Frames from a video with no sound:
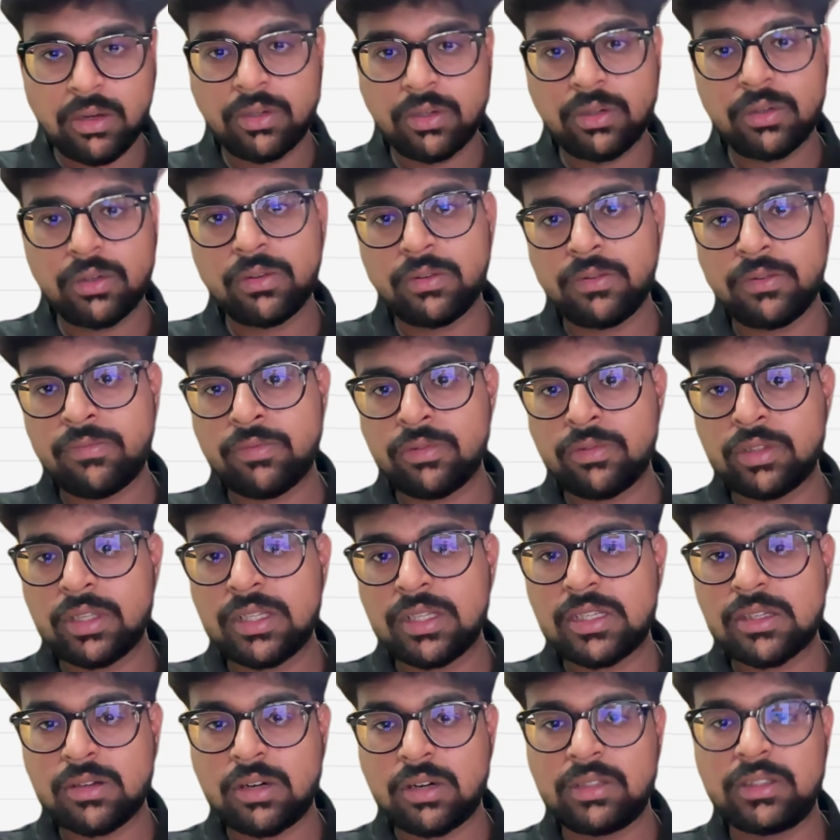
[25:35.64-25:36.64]
No,
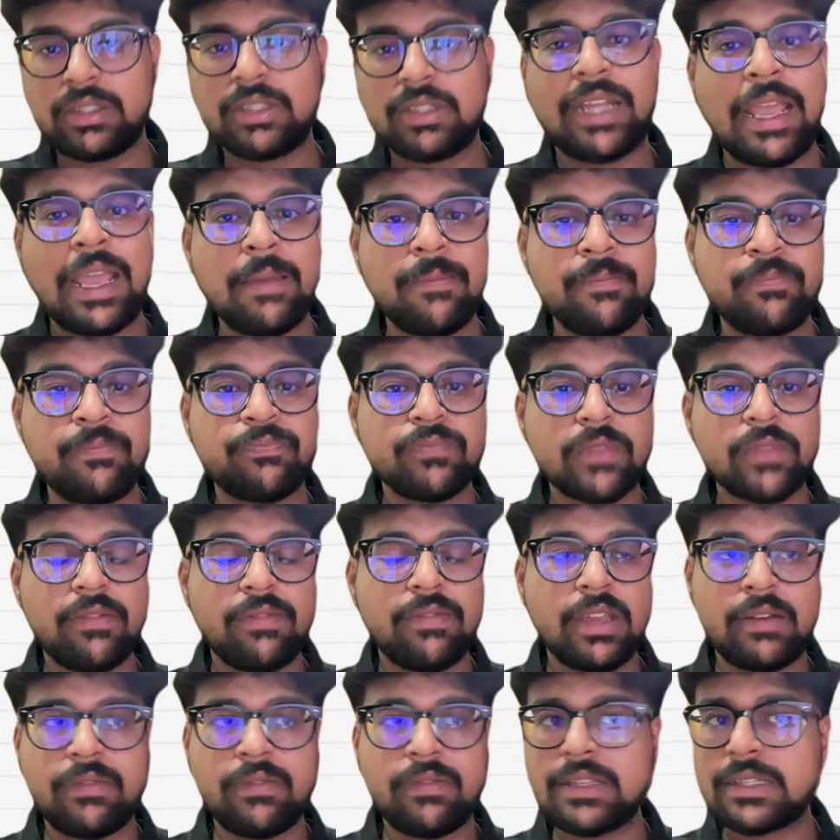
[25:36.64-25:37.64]
this is not the time
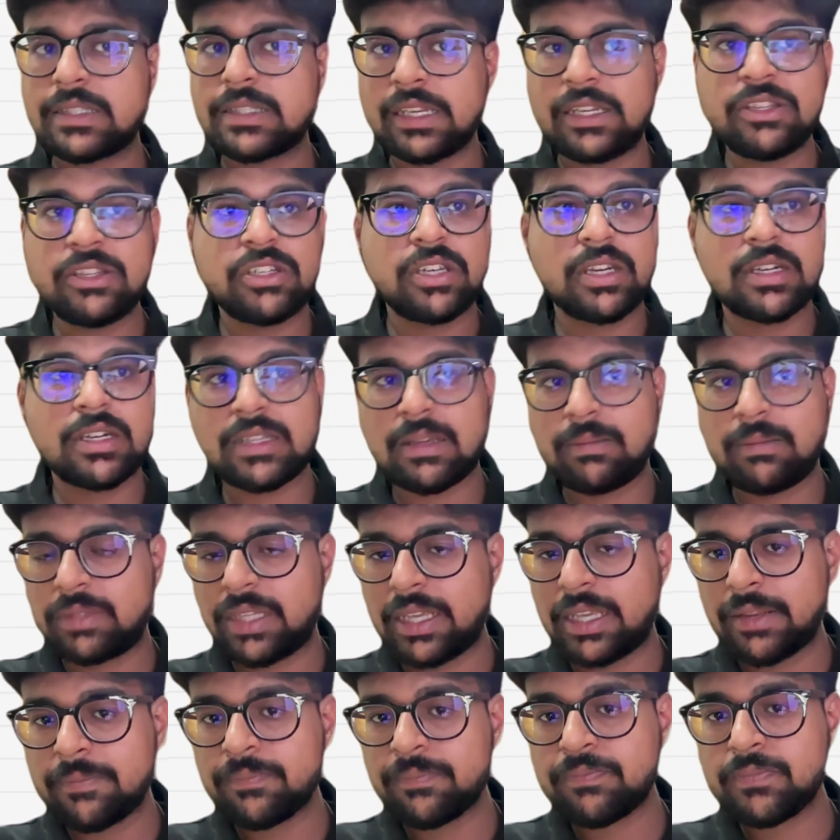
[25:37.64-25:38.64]
where we screen share
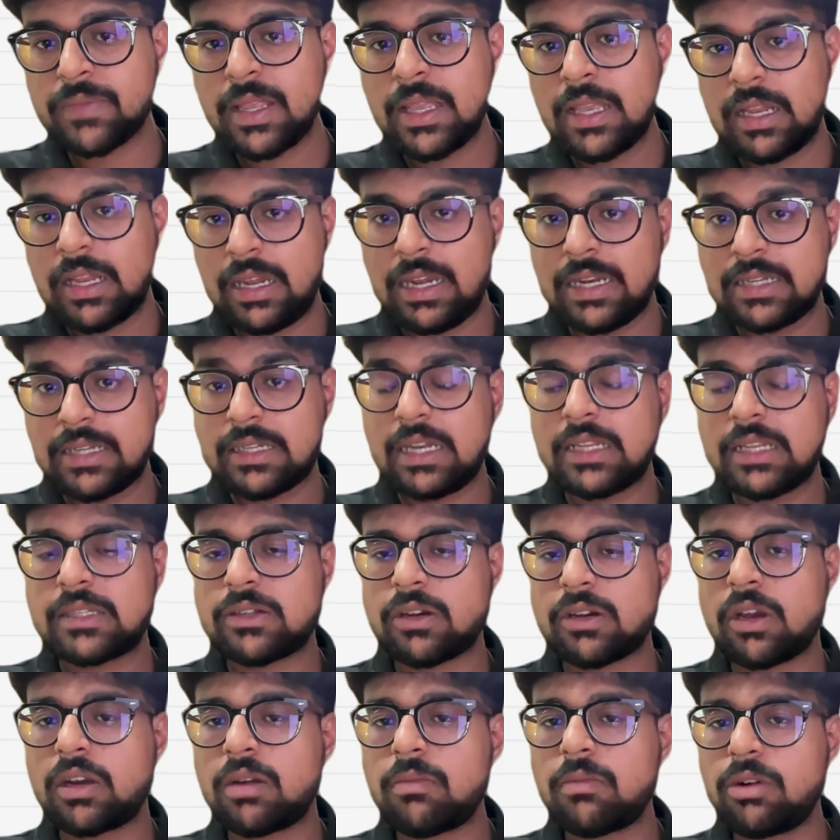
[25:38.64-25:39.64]
something.
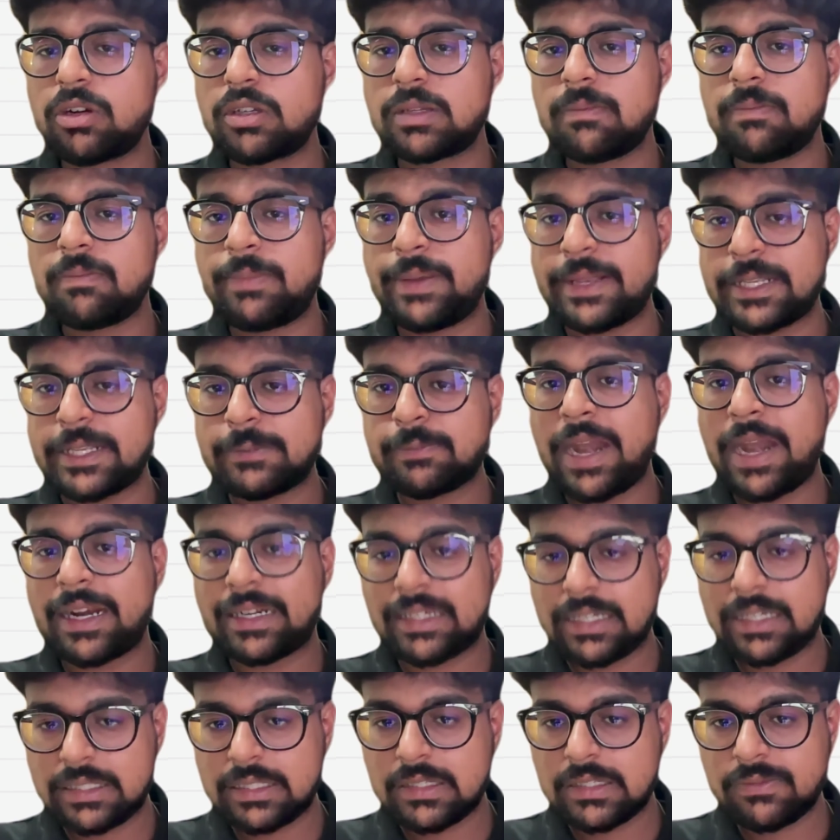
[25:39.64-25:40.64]
Let's talk about some best
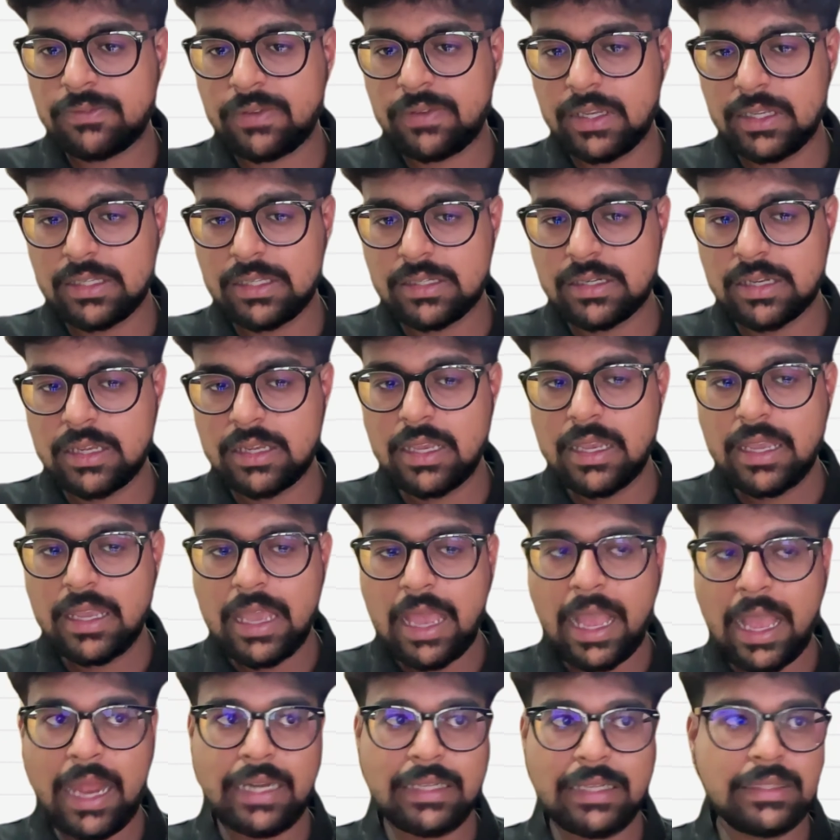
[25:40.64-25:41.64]
practices first,
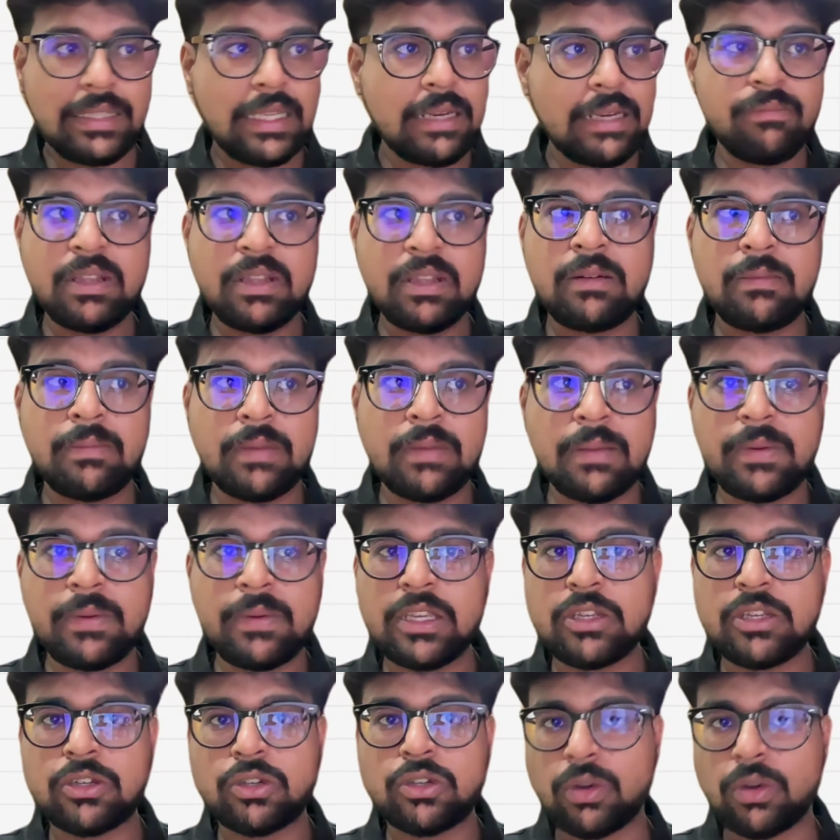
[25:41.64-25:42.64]
and then we'll
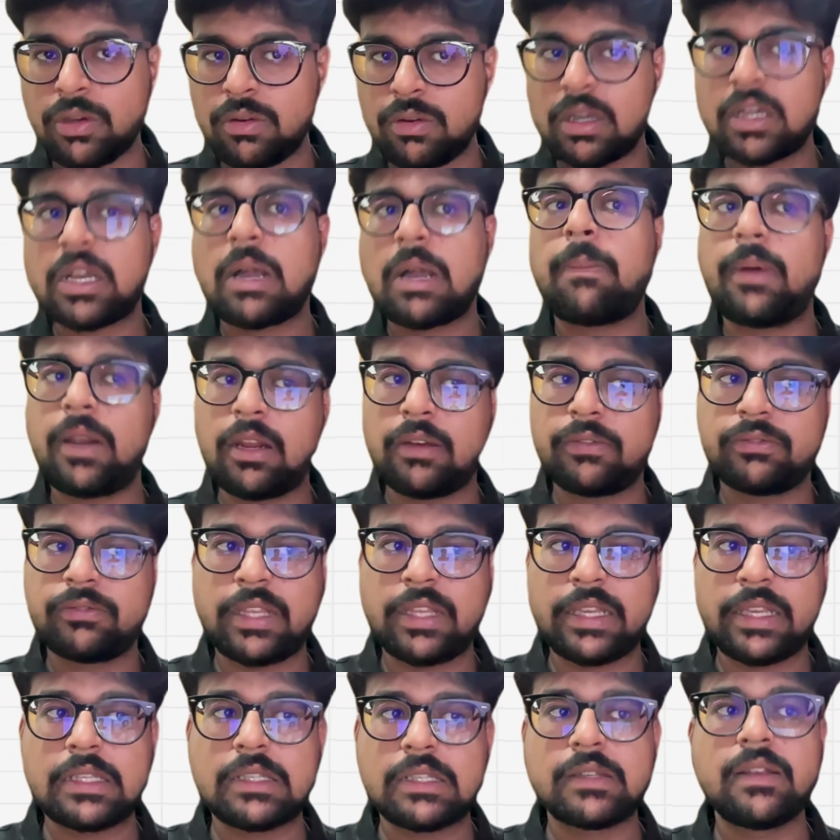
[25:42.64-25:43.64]
maybe show you a couple
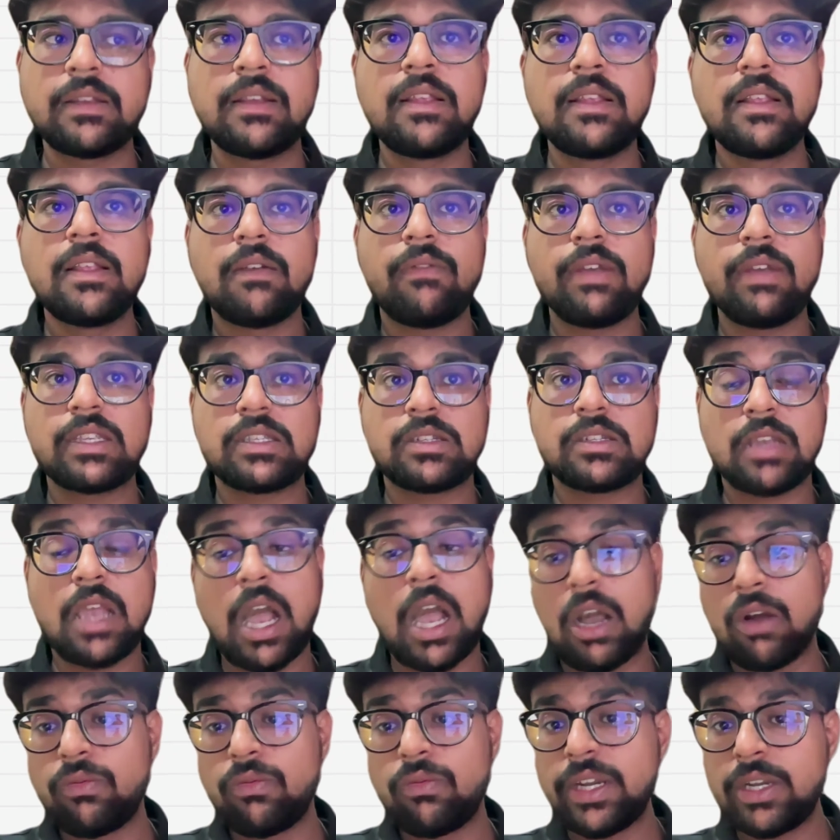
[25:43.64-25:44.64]
of things
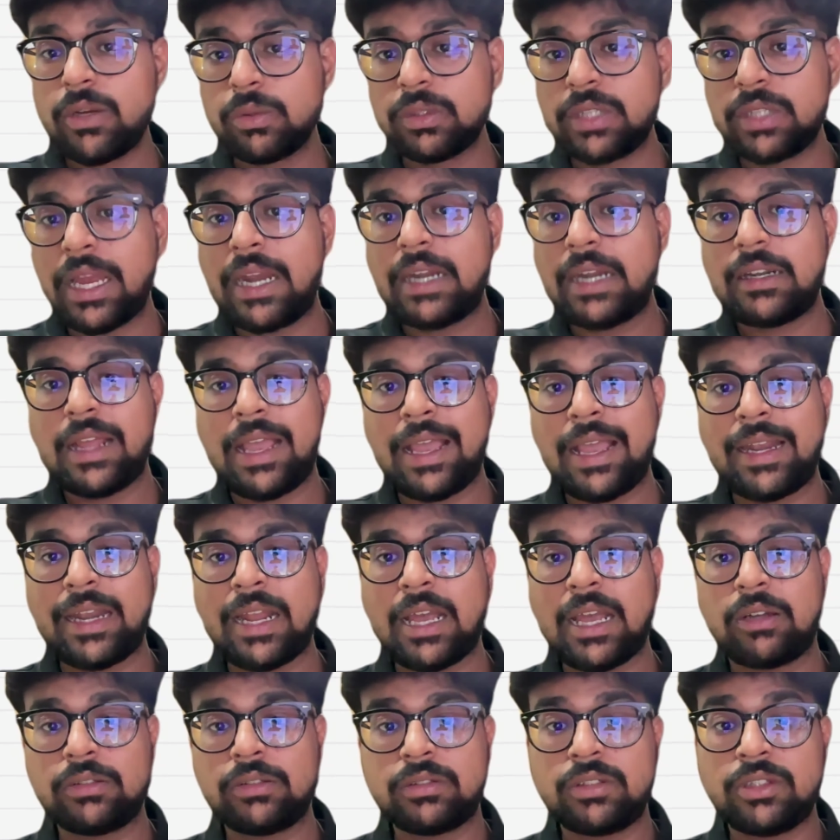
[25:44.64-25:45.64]
which how we do that
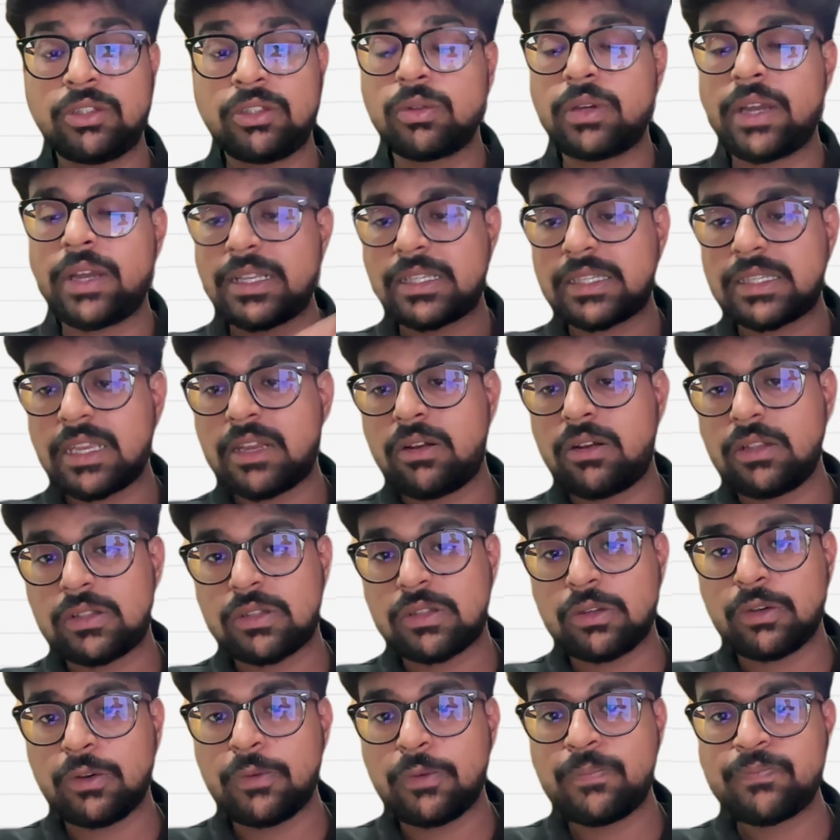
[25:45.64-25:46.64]
and how you guys can
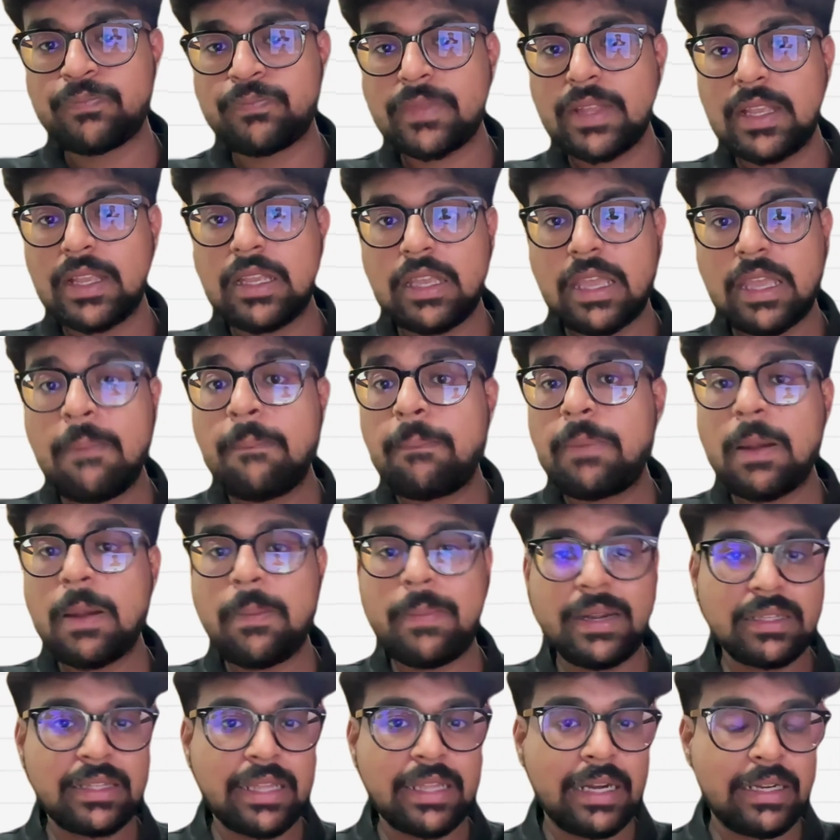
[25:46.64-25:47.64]
also
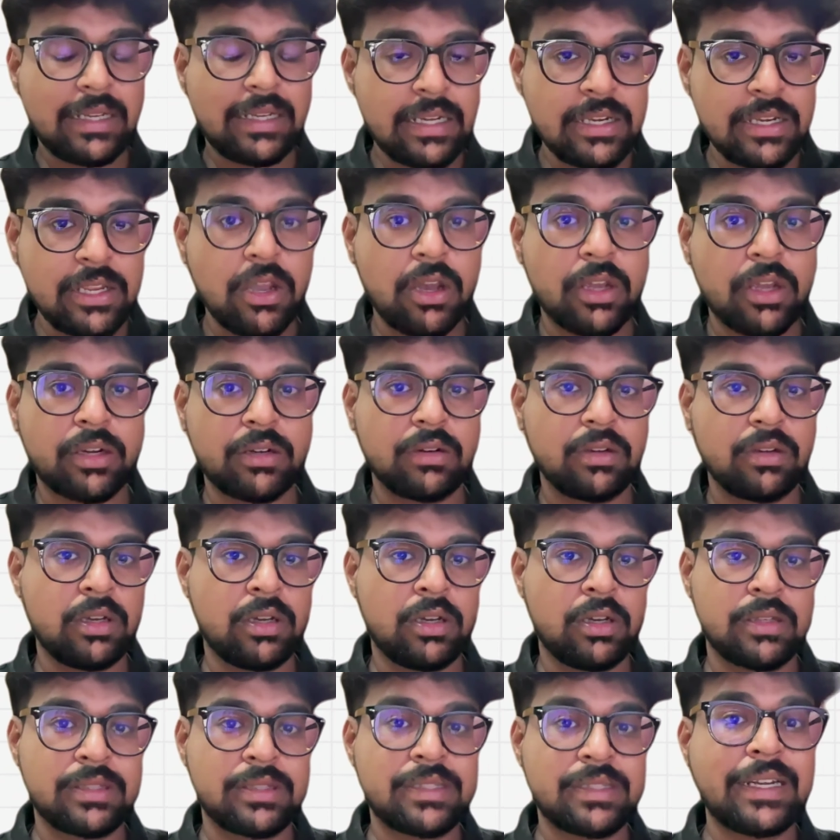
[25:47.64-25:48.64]
implement that in your
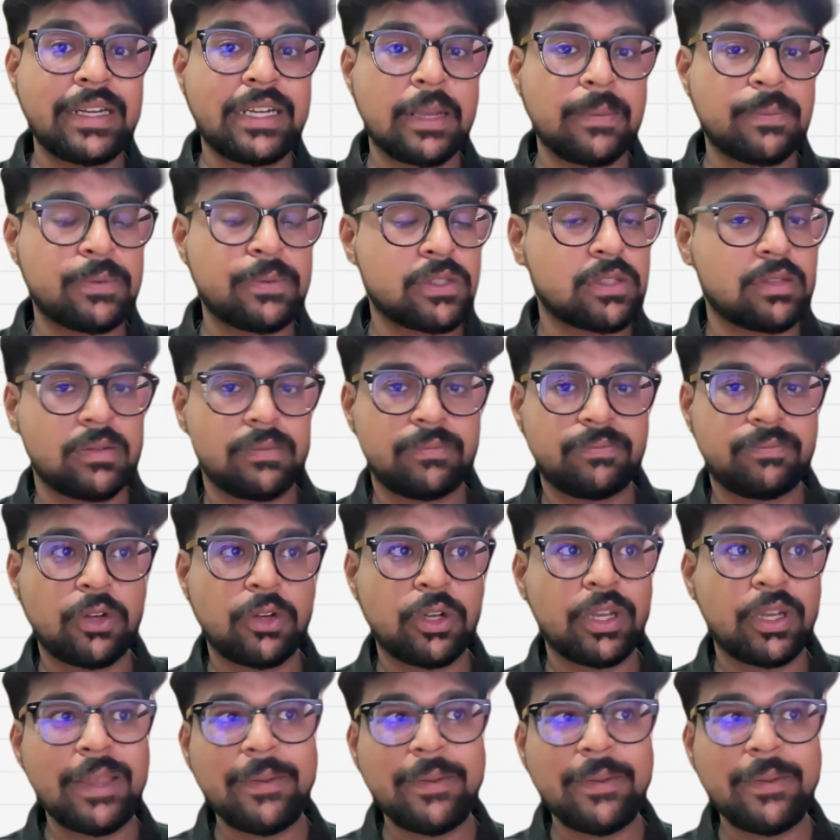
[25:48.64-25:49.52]
setups.